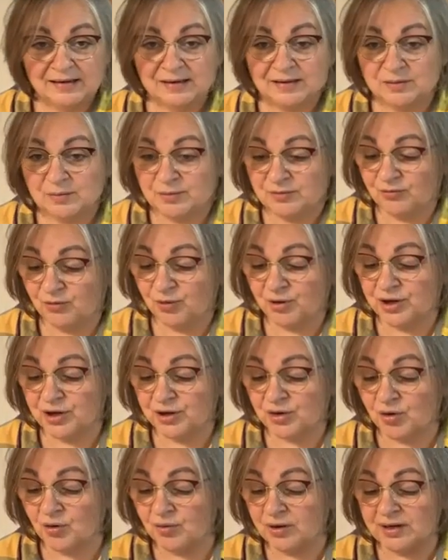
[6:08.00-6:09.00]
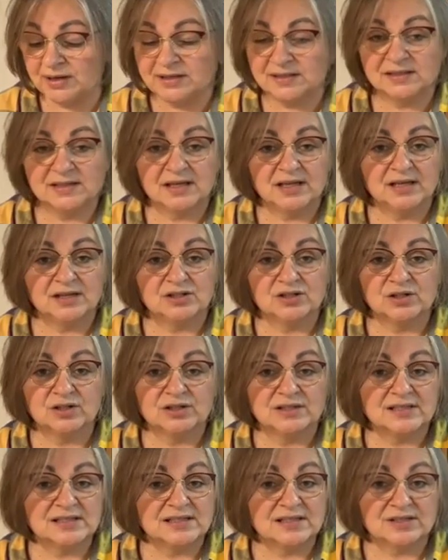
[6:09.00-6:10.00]
and before you know it,
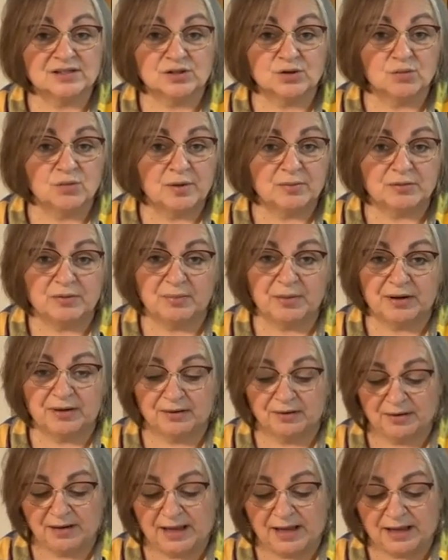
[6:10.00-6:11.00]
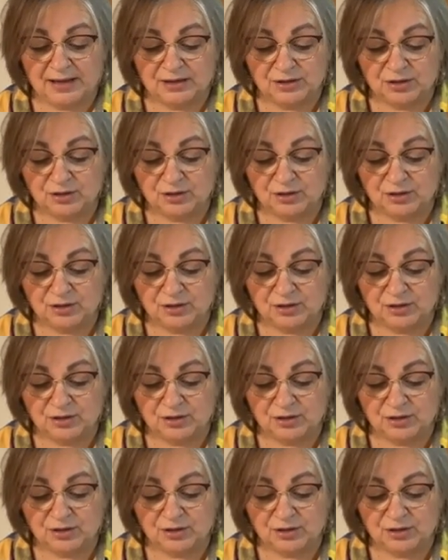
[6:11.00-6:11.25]
it turns into whipped butter.